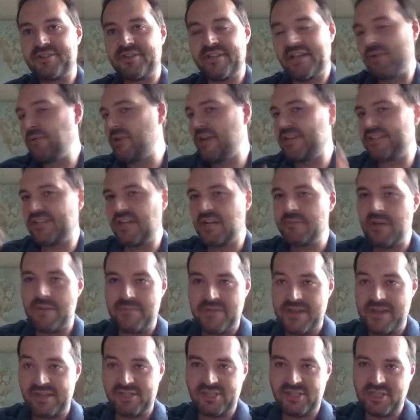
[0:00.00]
Like when I started my
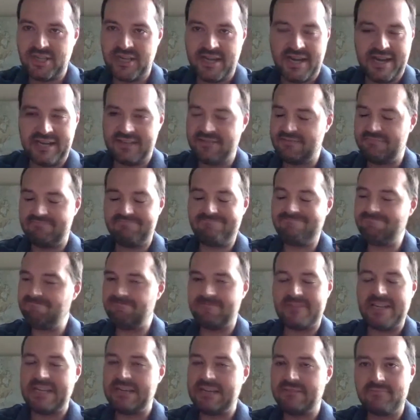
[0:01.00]
PhD, I
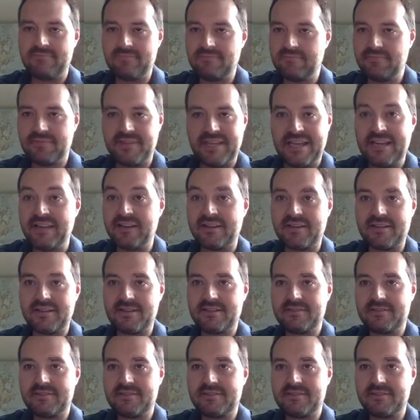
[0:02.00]
didn't think,